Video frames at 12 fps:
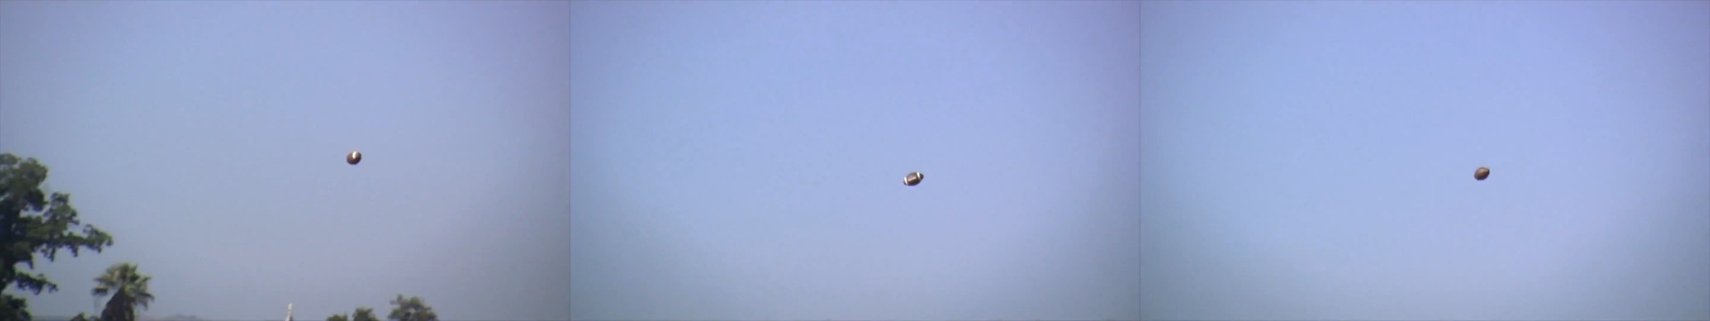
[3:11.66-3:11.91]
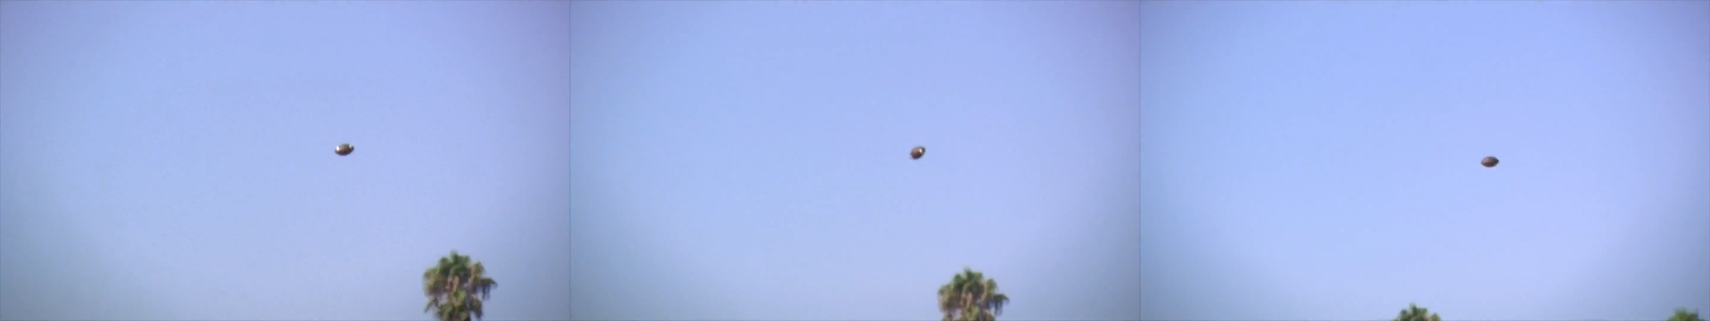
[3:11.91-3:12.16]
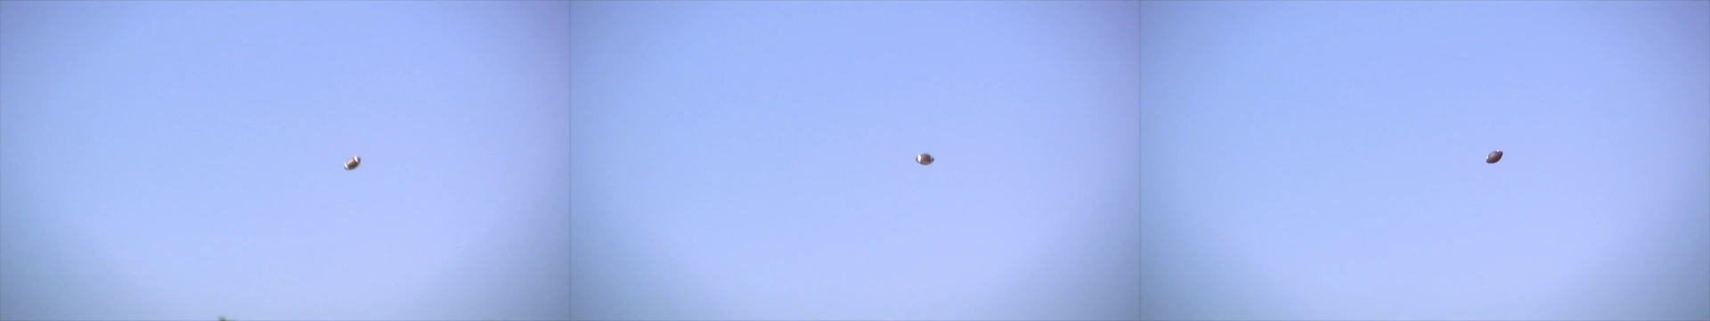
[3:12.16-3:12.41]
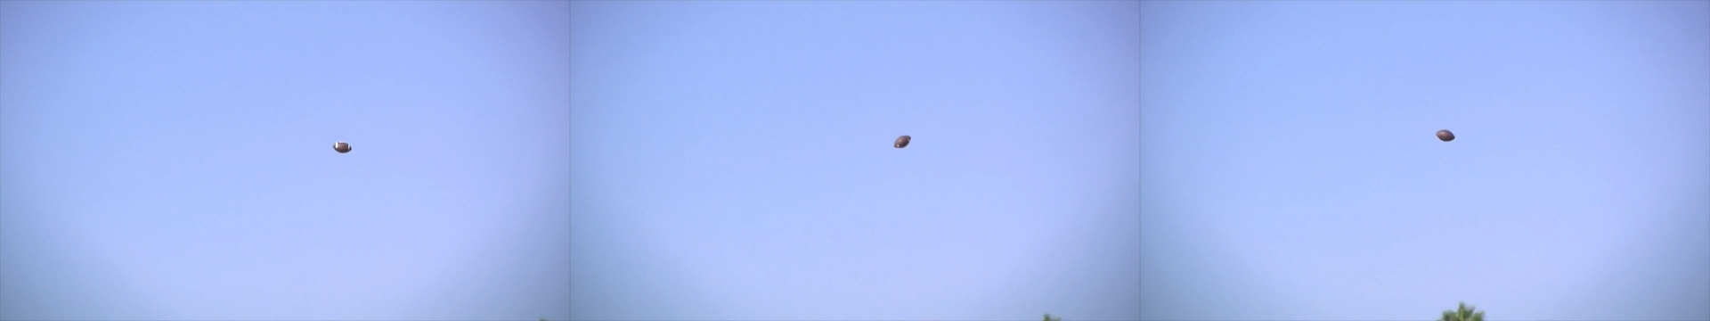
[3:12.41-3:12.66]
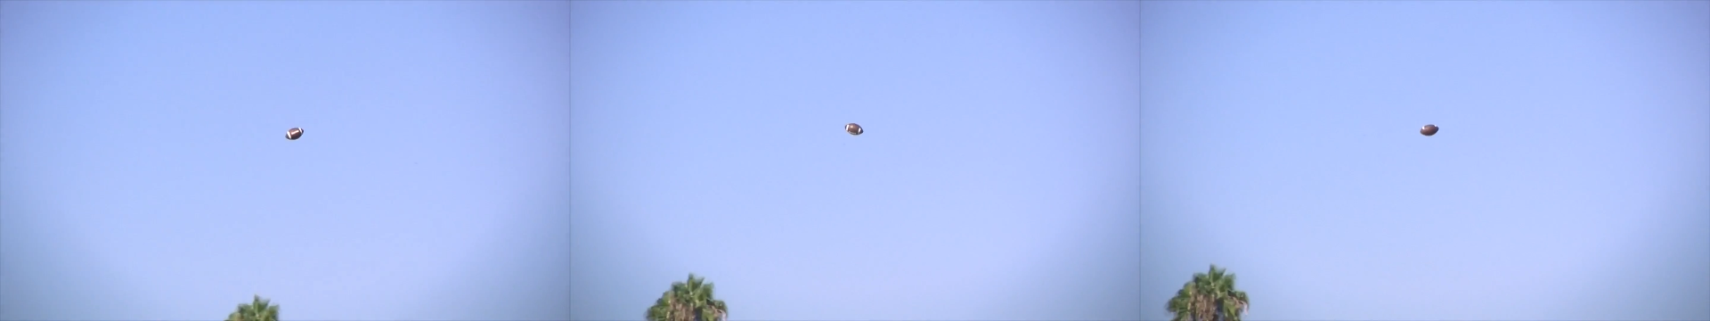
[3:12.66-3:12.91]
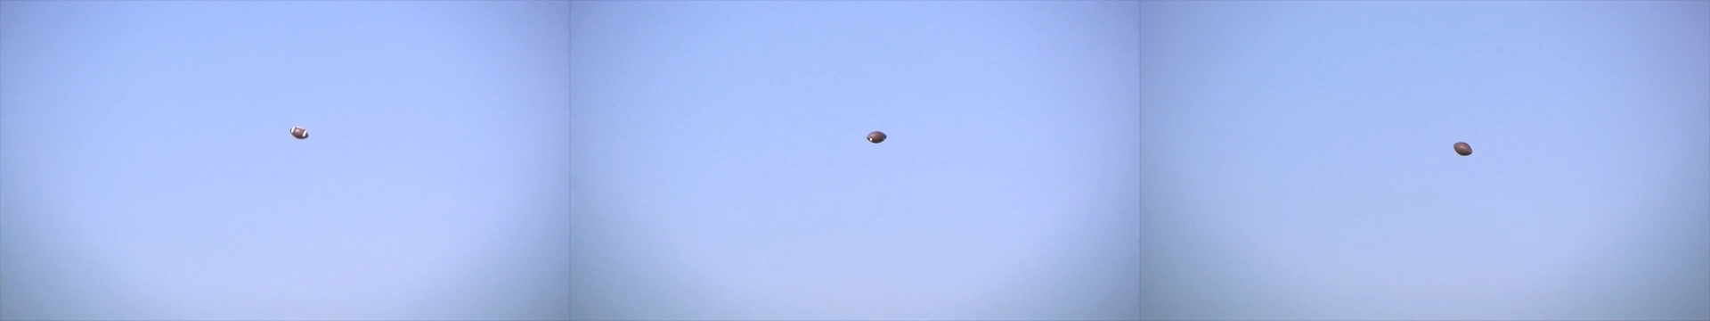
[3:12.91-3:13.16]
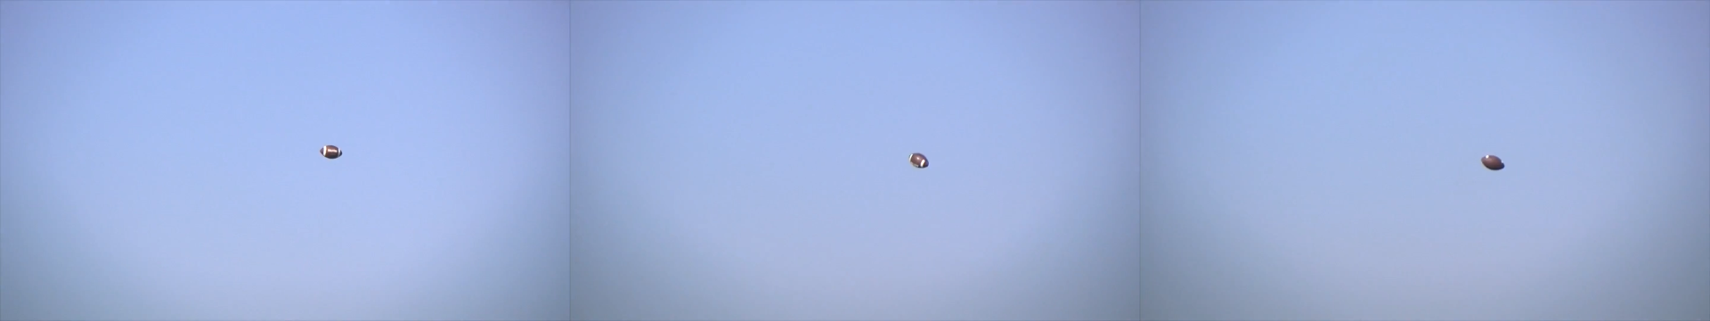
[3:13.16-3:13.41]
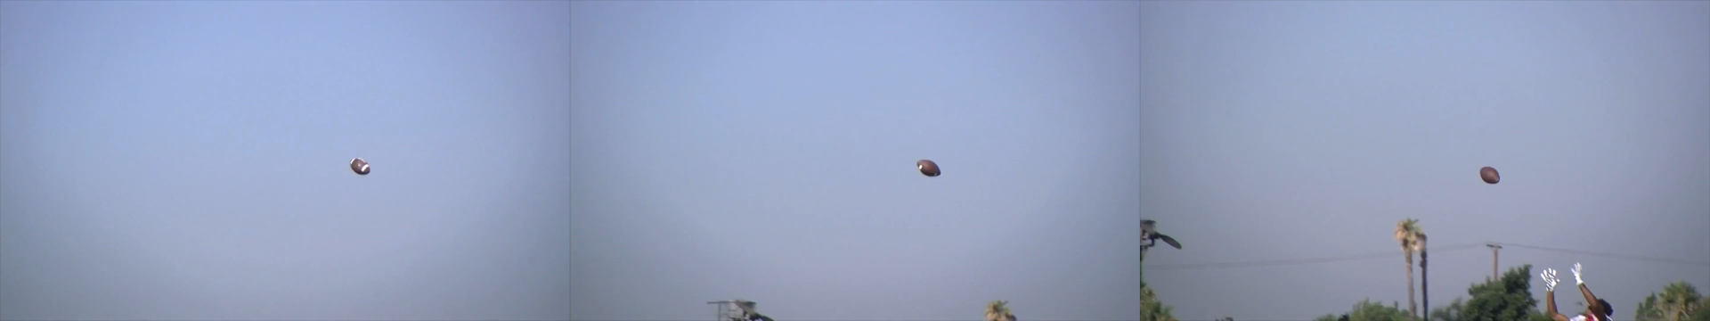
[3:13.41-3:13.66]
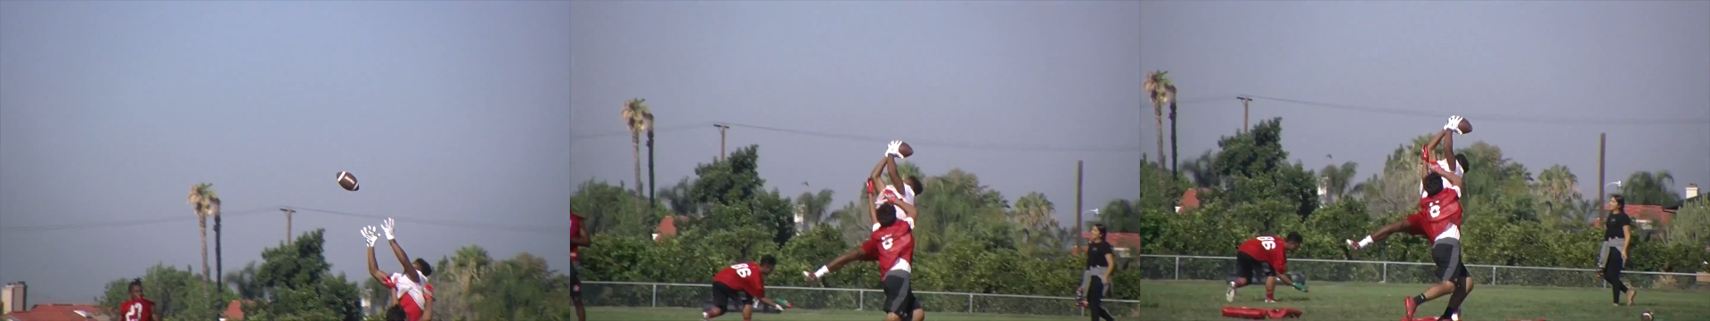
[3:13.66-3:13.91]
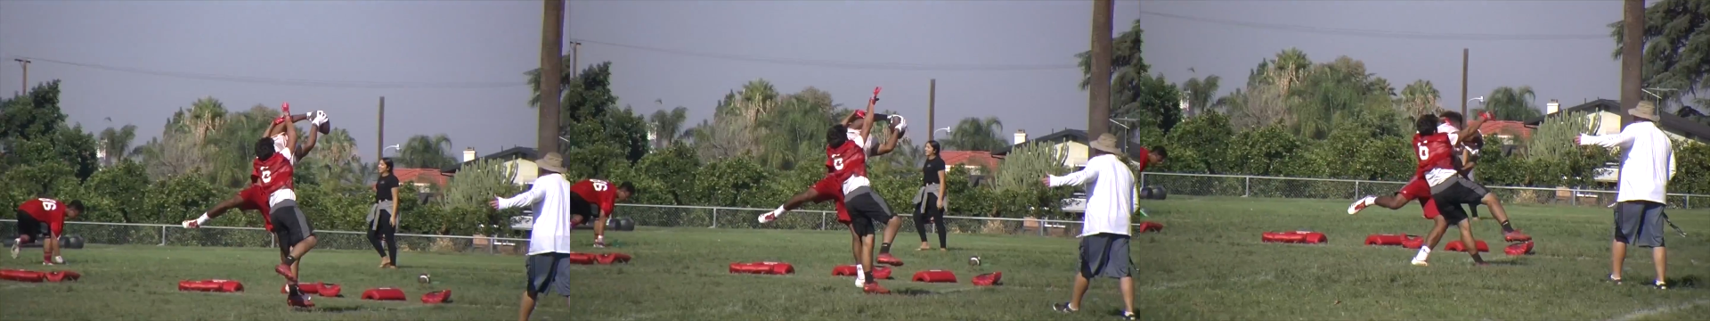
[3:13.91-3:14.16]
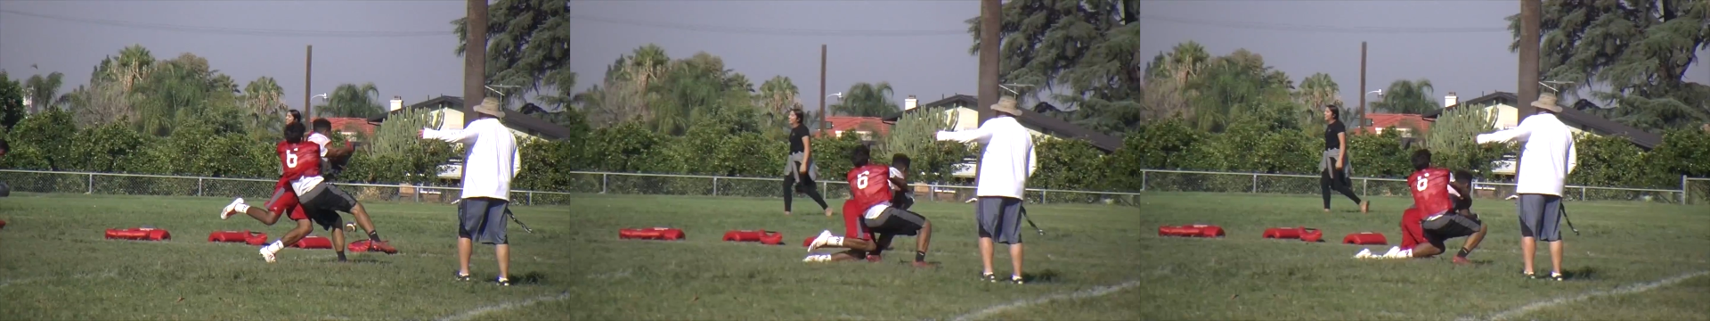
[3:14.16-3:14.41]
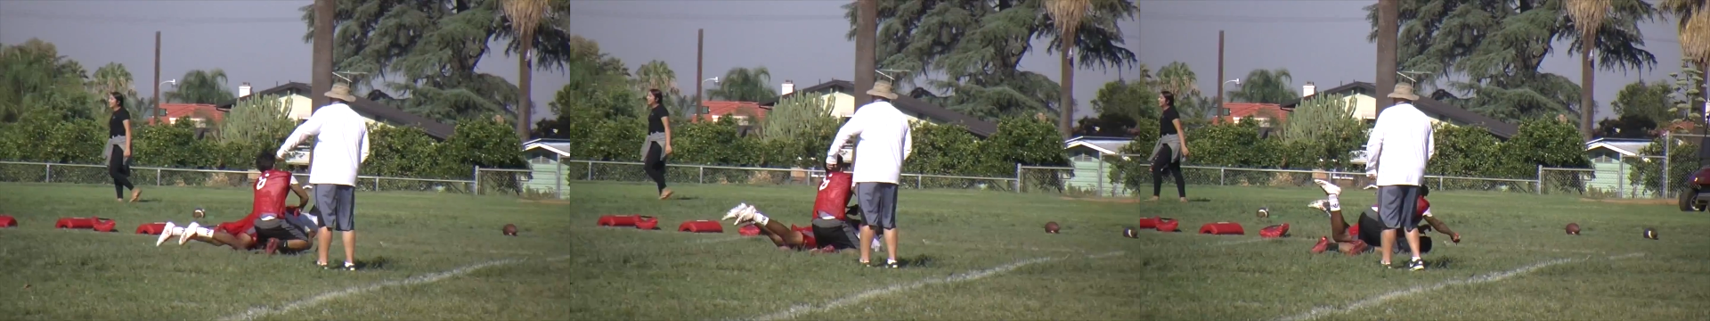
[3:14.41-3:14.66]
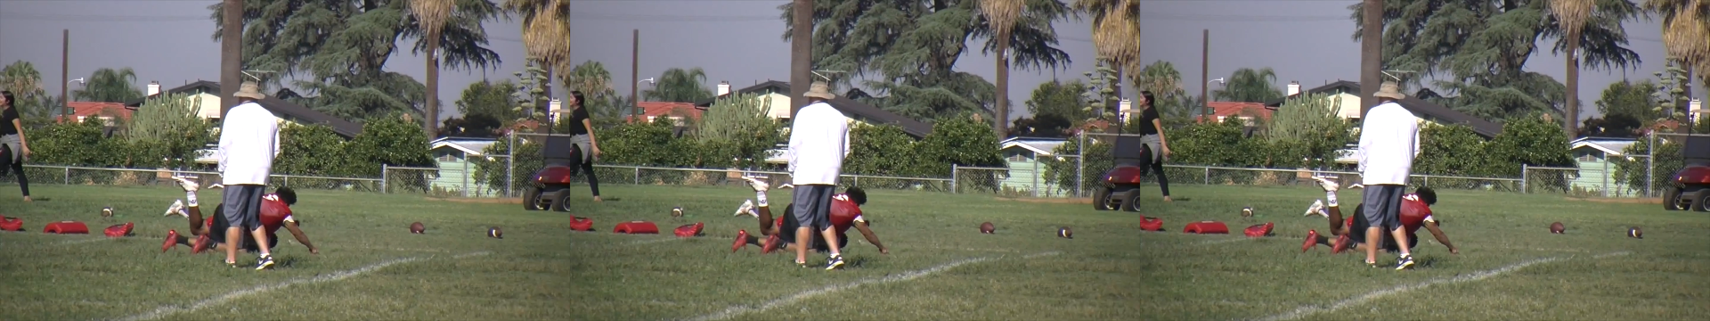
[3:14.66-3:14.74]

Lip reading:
Nobody's mouth can be seen.